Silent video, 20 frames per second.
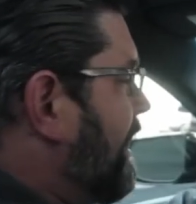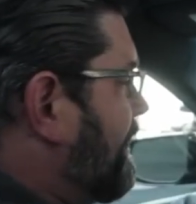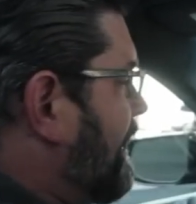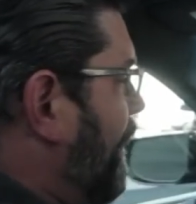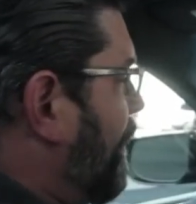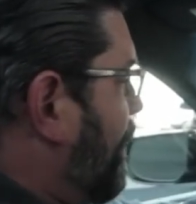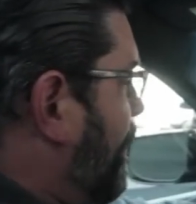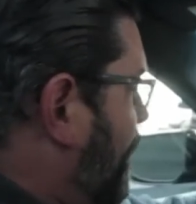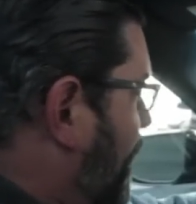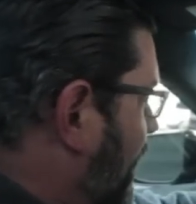
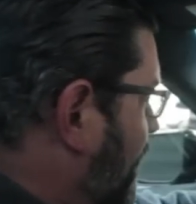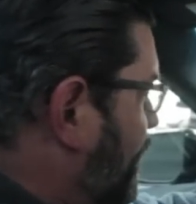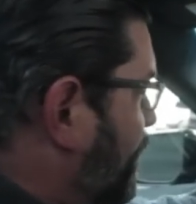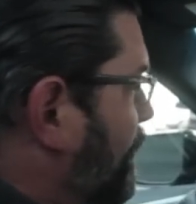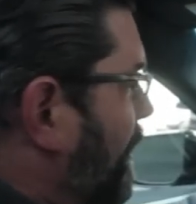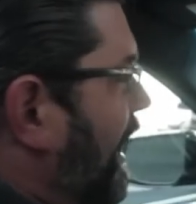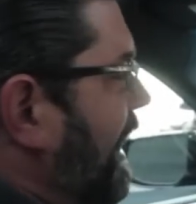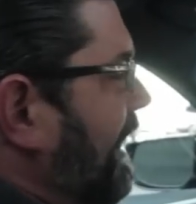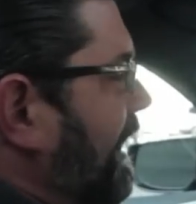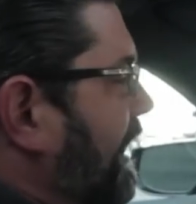Now,
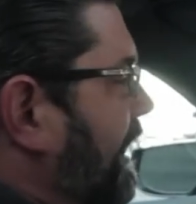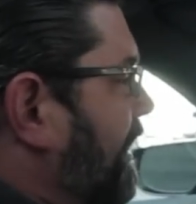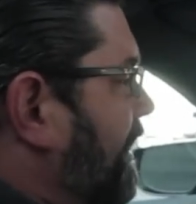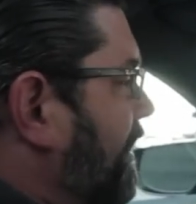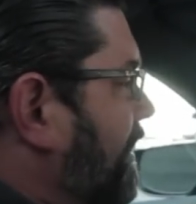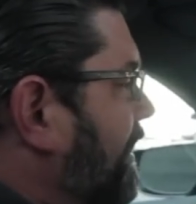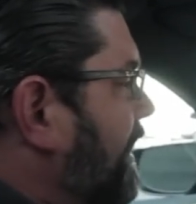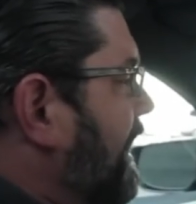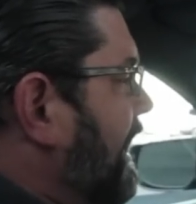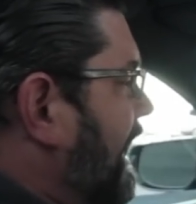this right
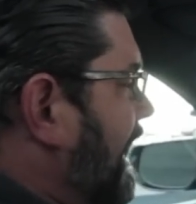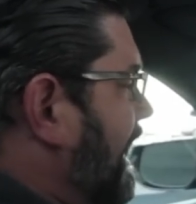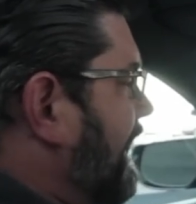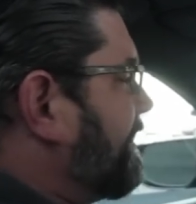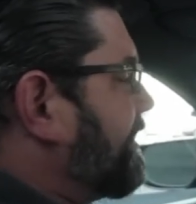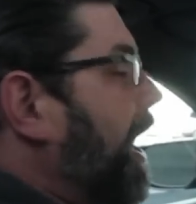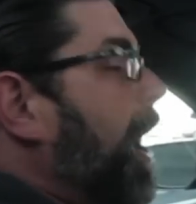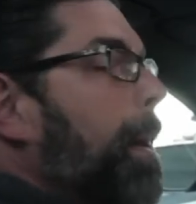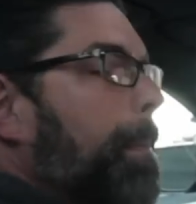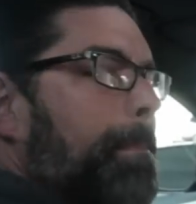here
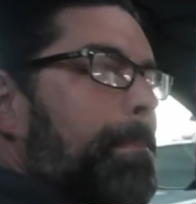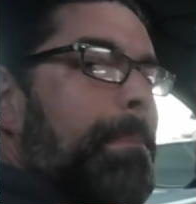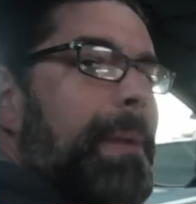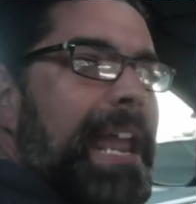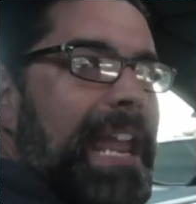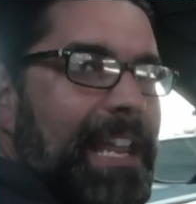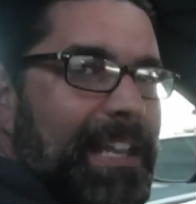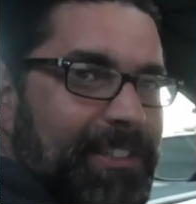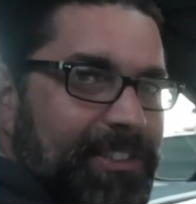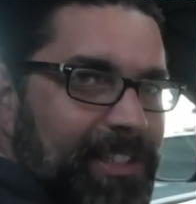is
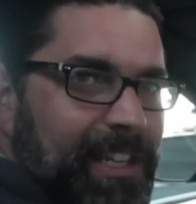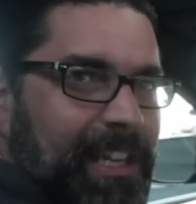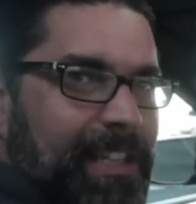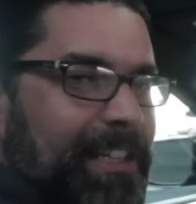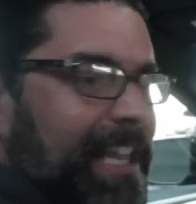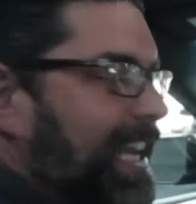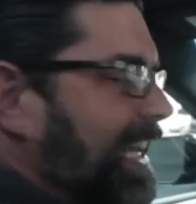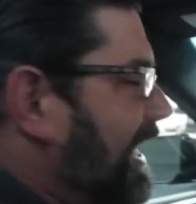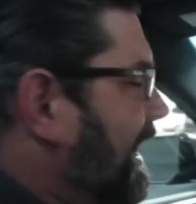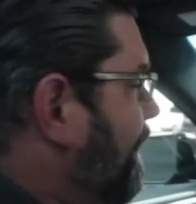
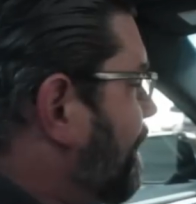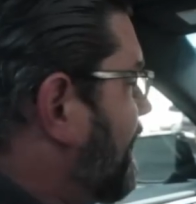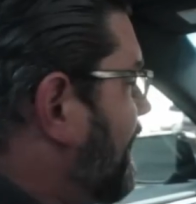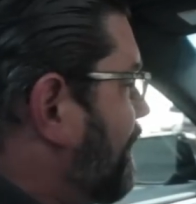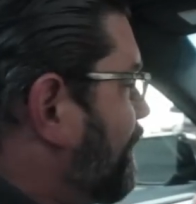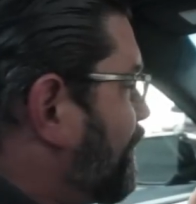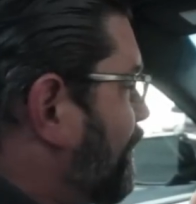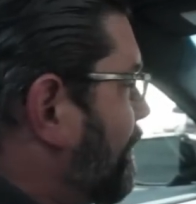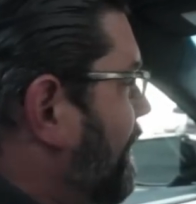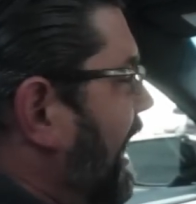amazing, that even
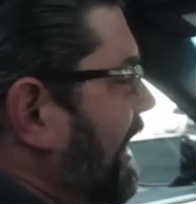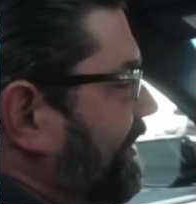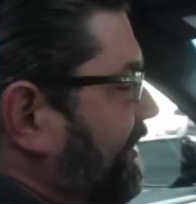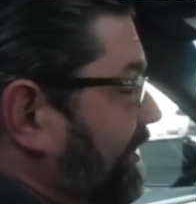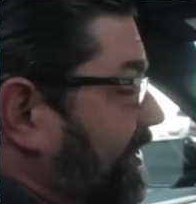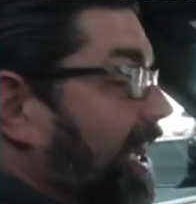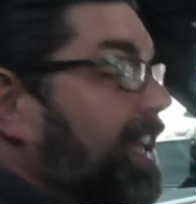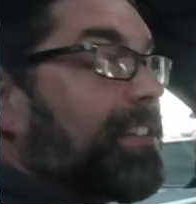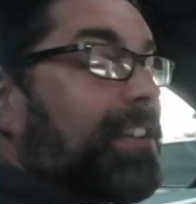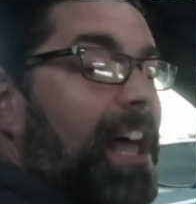in direct
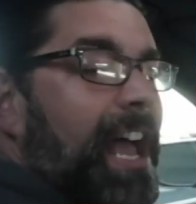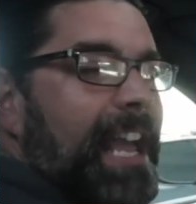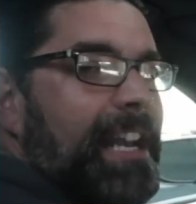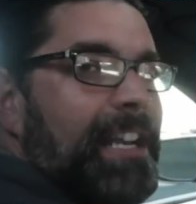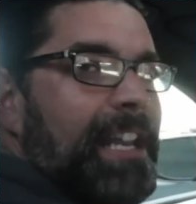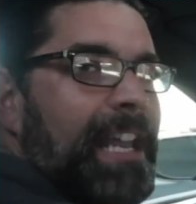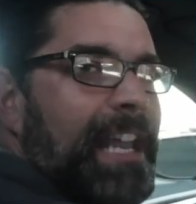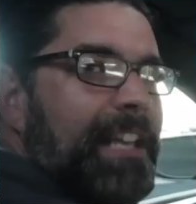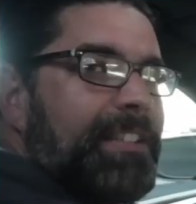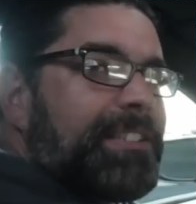
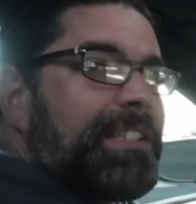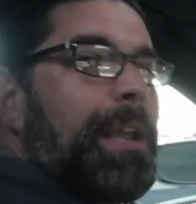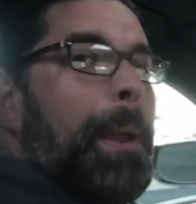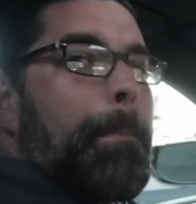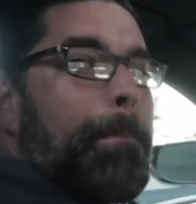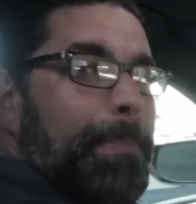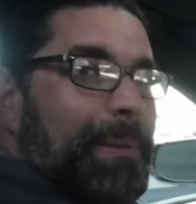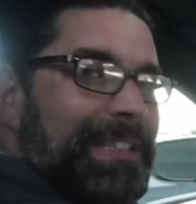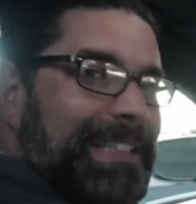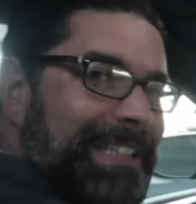sunlight is
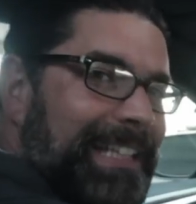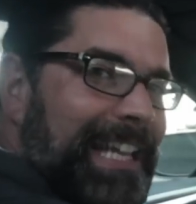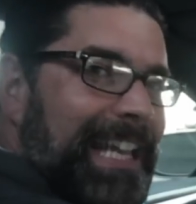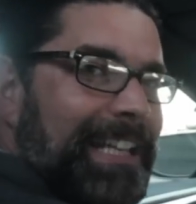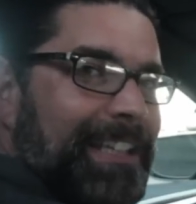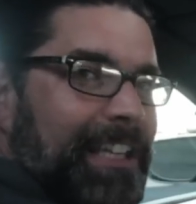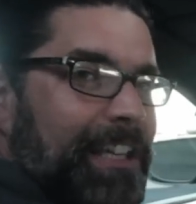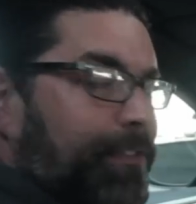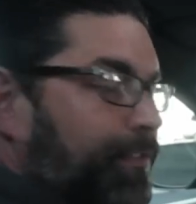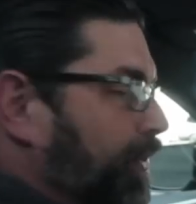
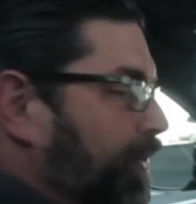completely